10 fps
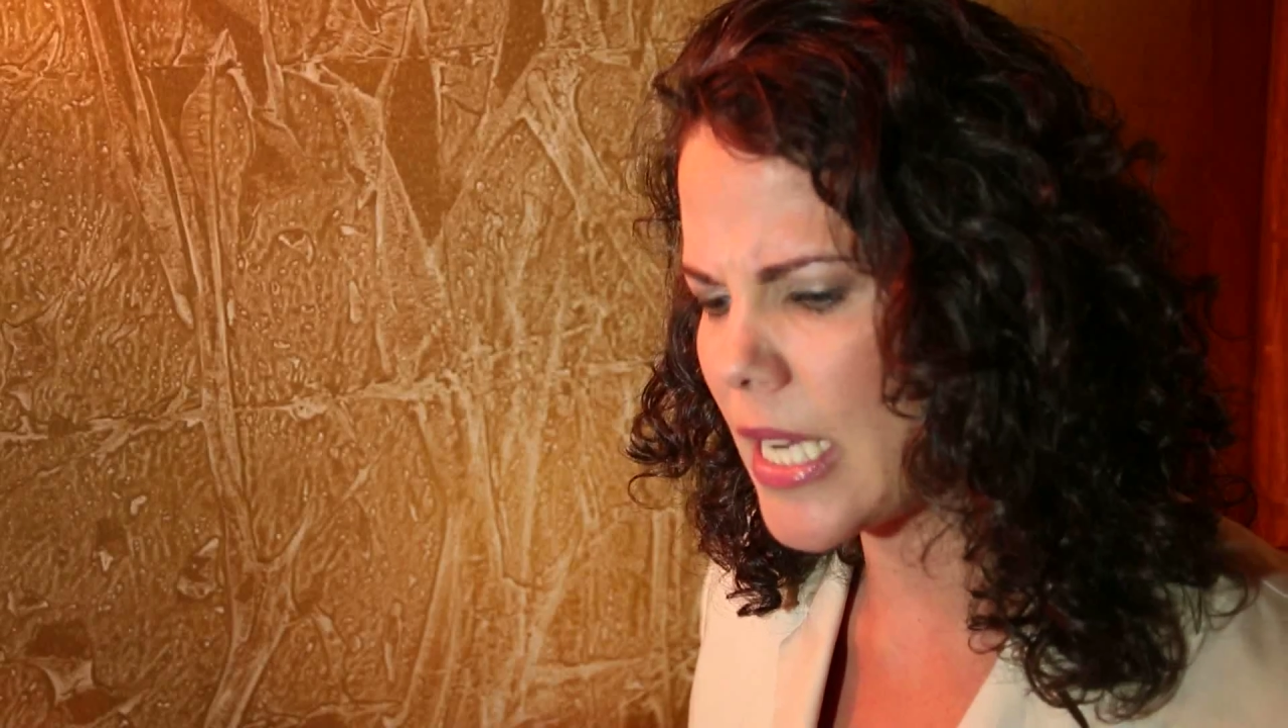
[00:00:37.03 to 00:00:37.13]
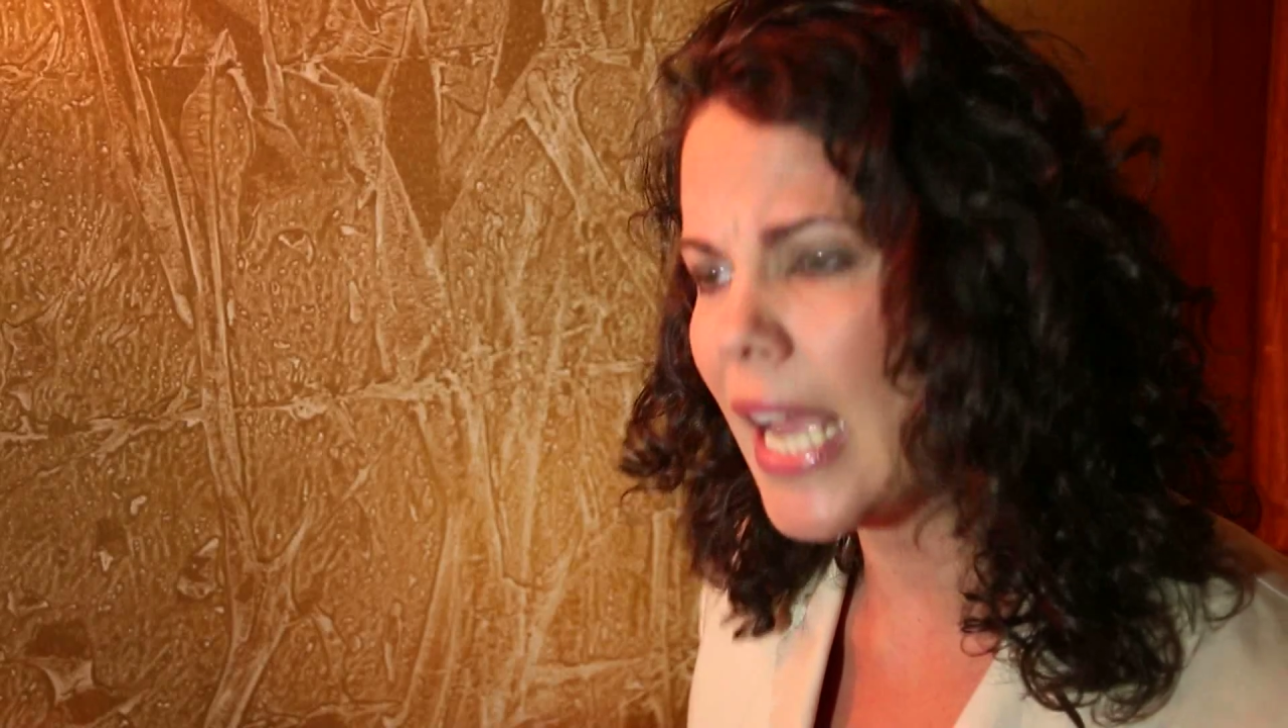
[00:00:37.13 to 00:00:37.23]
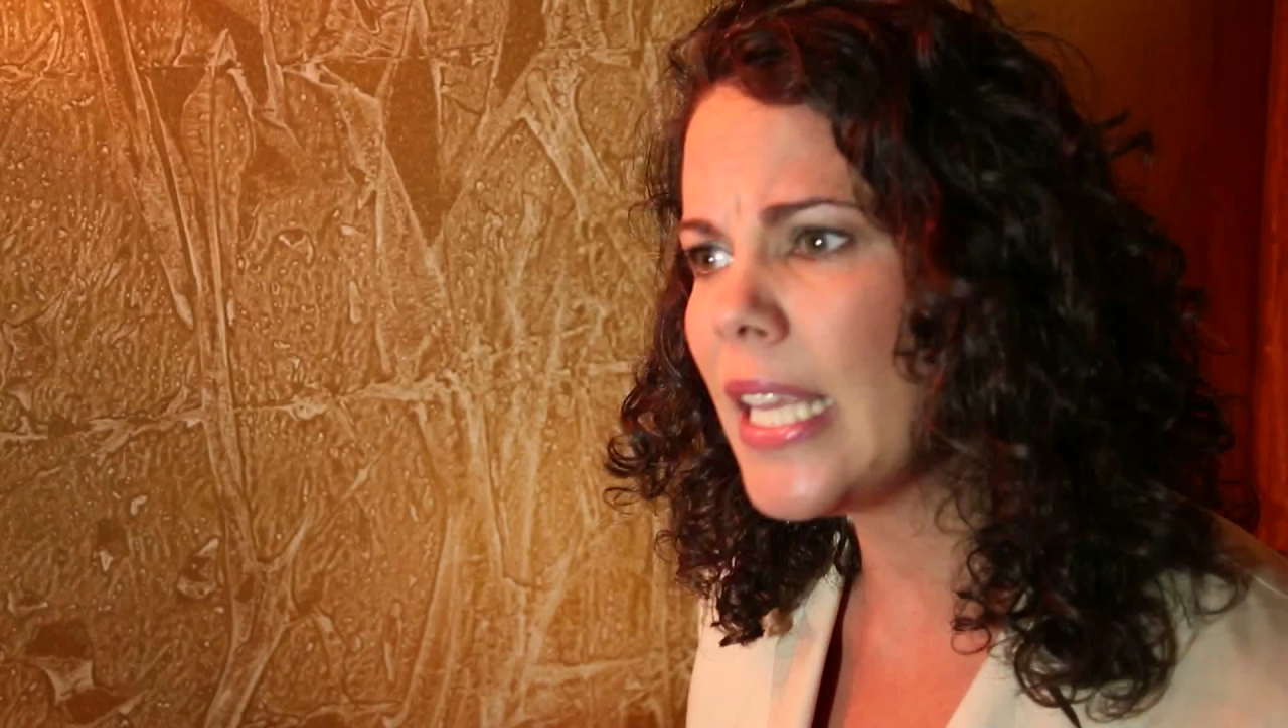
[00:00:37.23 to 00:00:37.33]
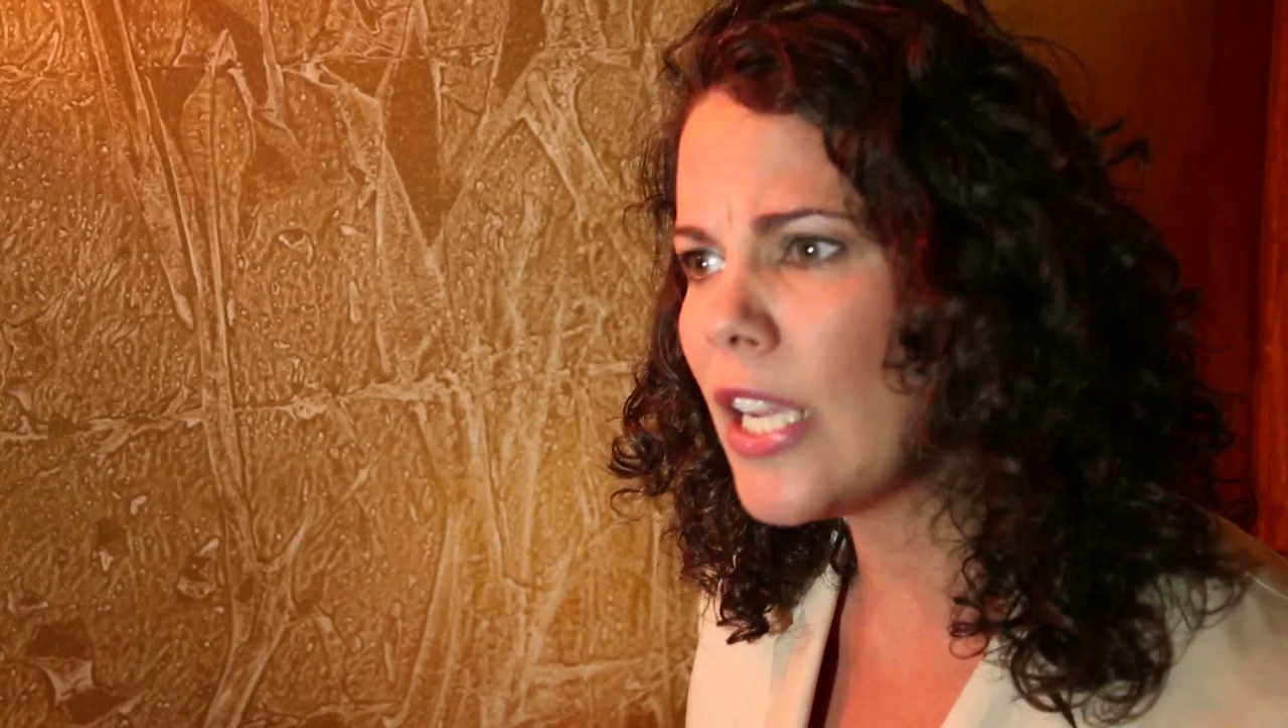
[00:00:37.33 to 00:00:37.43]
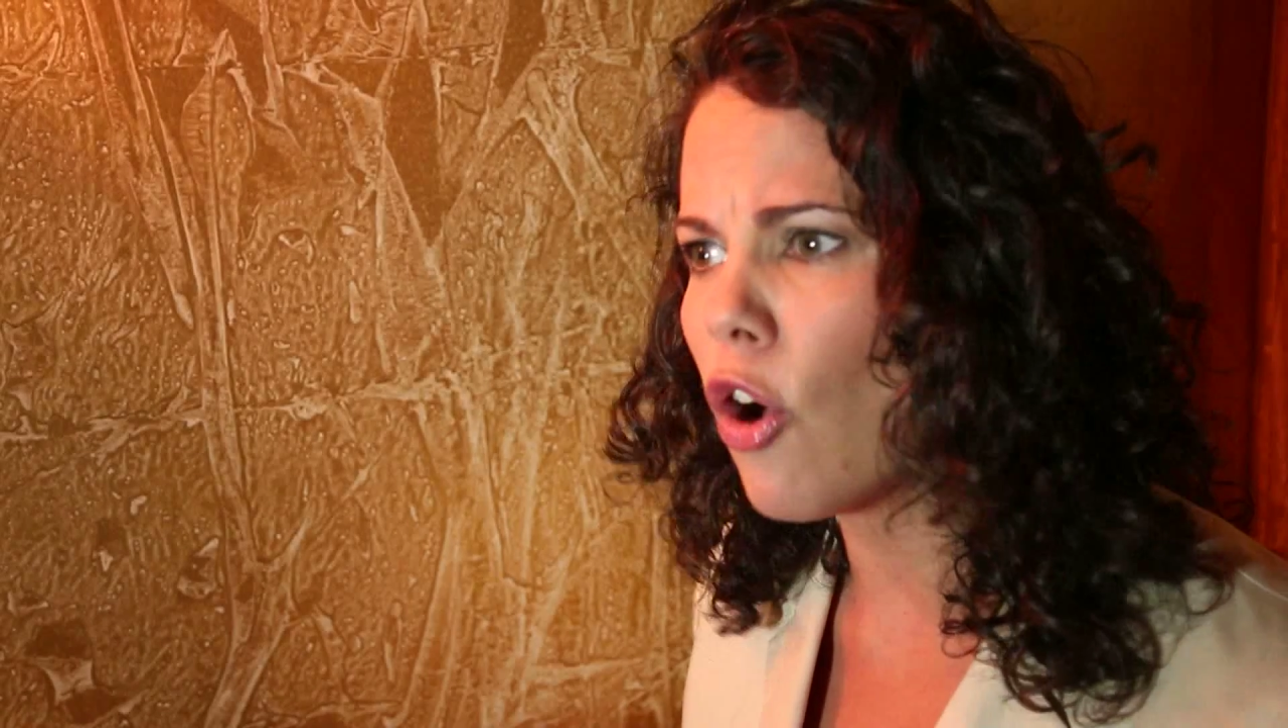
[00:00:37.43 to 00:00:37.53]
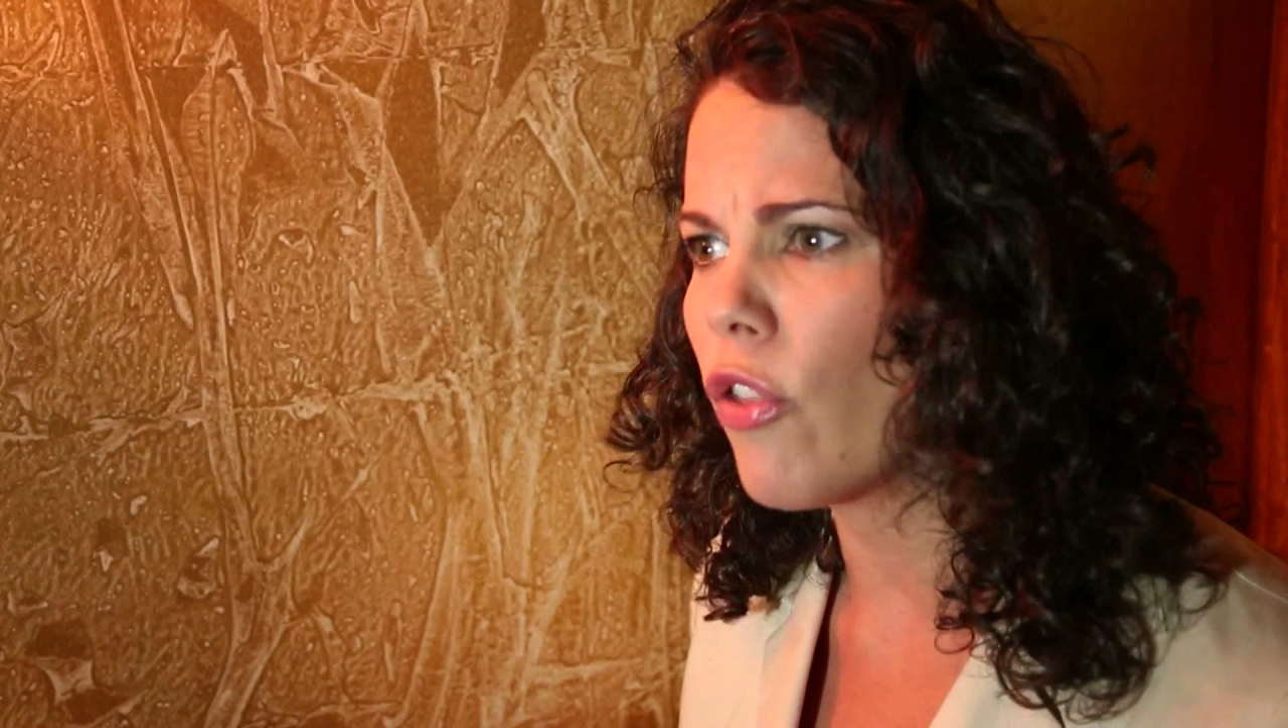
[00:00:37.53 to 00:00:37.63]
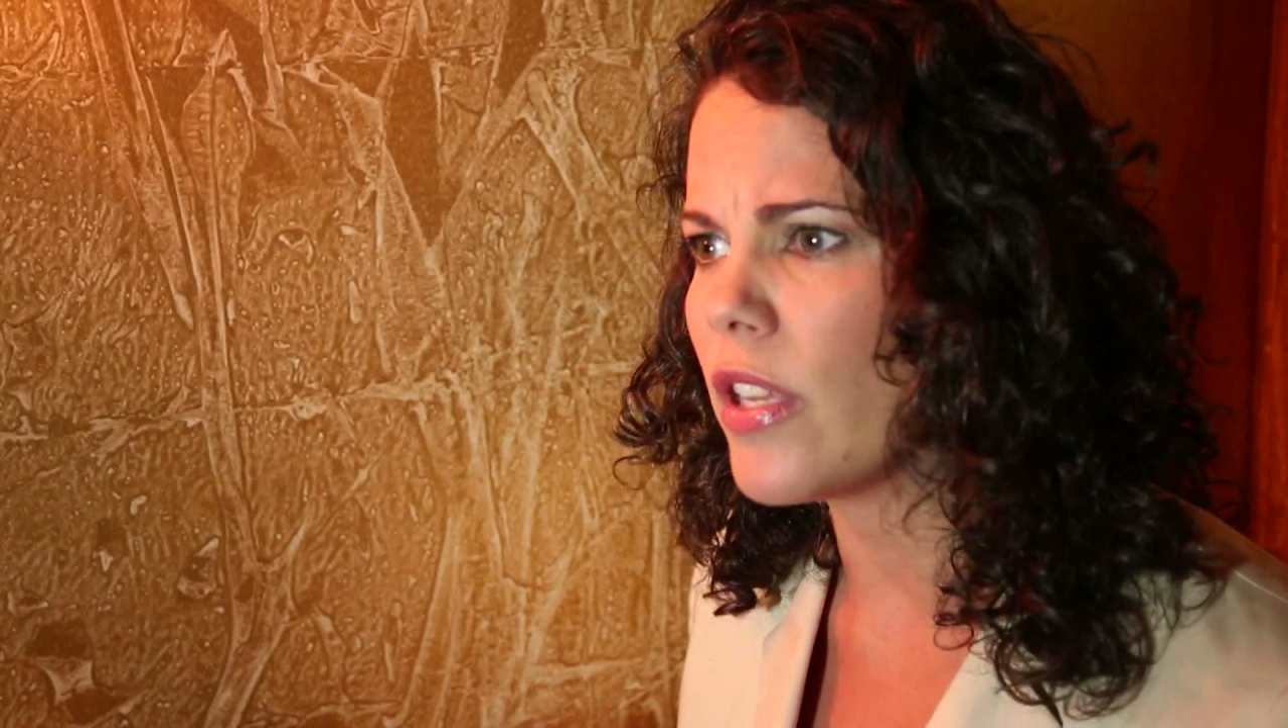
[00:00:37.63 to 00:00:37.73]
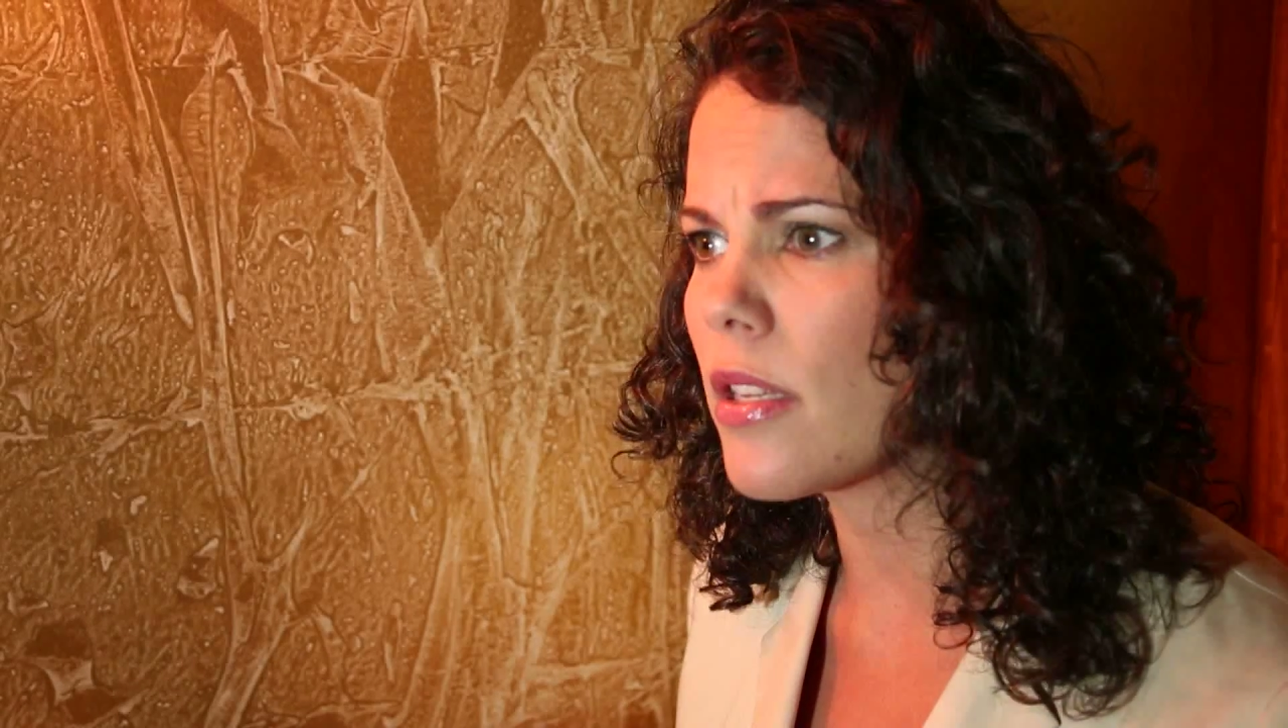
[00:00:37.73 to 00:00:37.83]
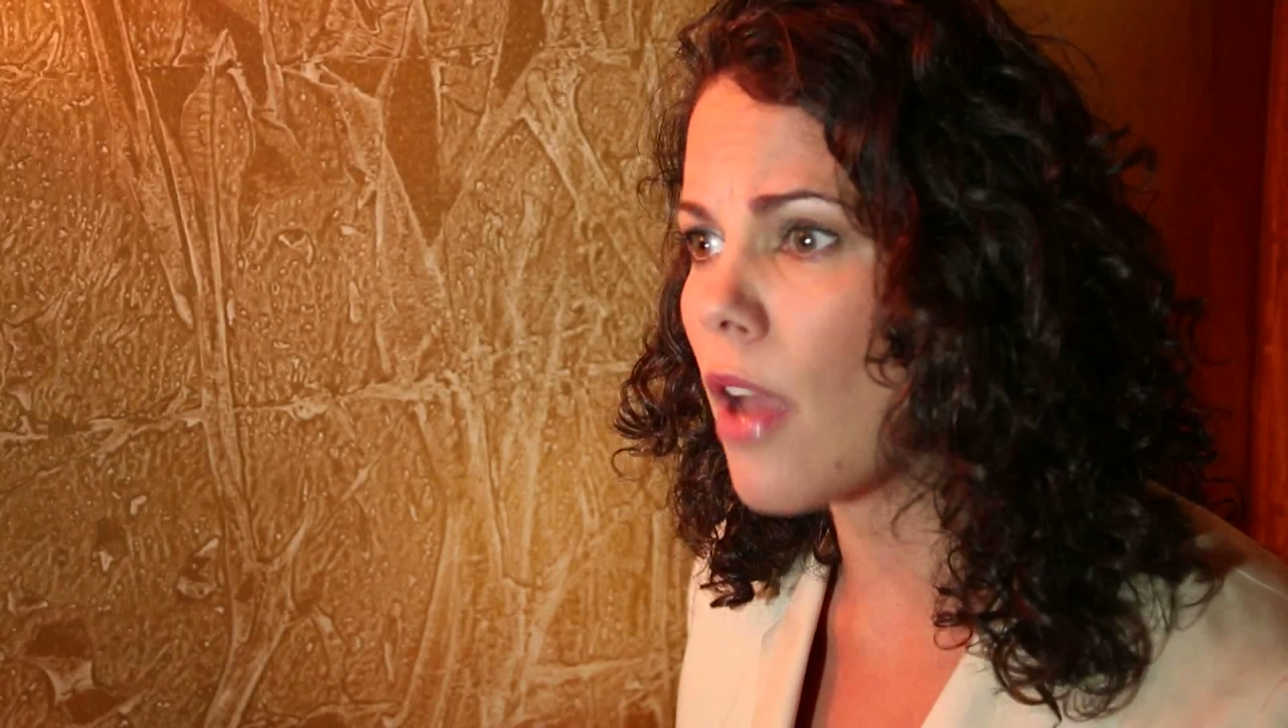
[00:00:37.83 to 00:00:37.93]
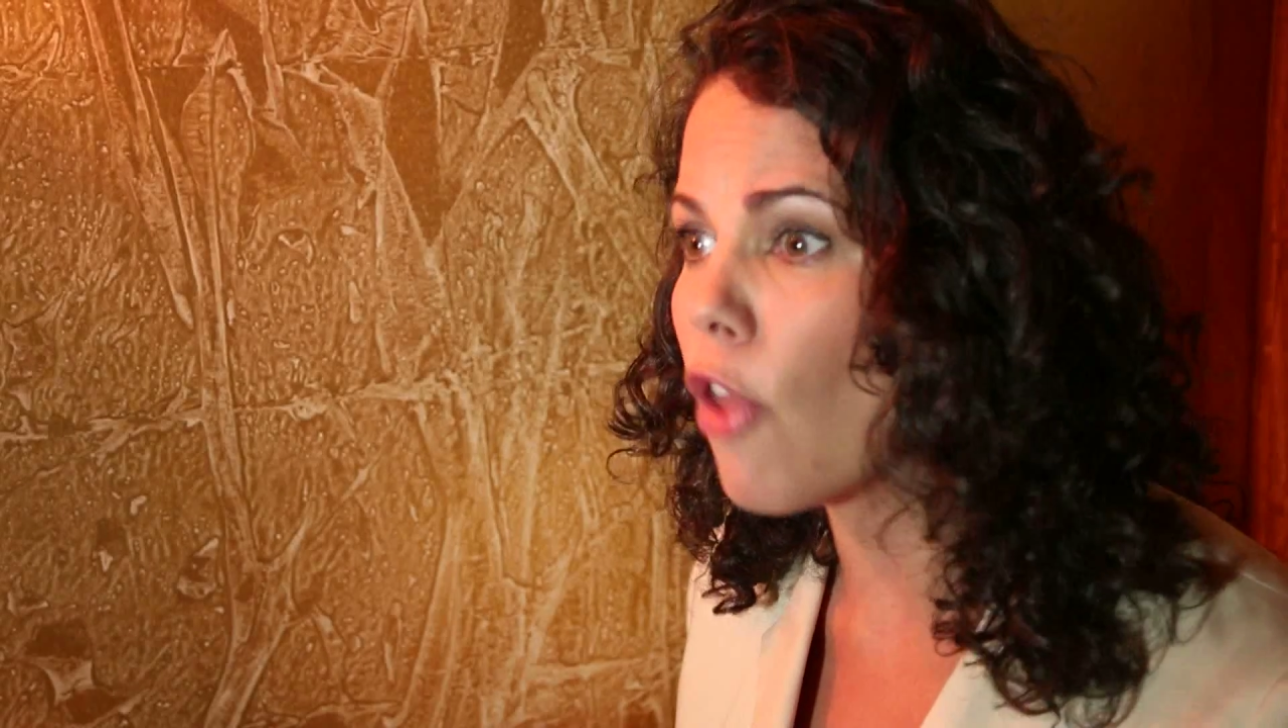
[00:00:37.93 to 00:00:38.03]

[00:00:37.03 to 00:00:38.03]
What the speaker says: telling all these